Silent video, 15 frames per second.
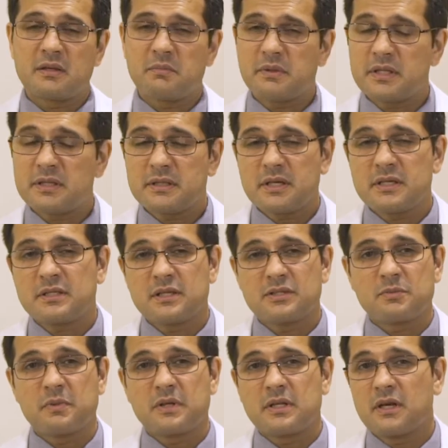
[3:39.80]
the blood test has
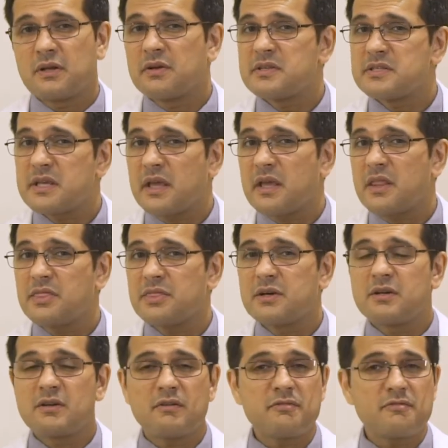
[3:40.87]
to be done on the second,
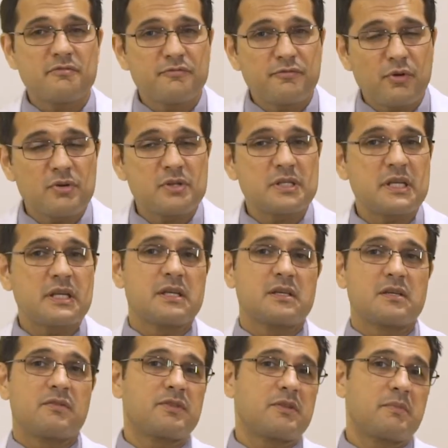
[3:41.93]
third, or fourth day
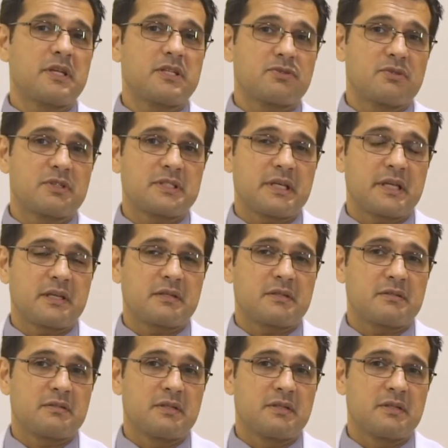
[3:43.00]
of the menstrual cycle.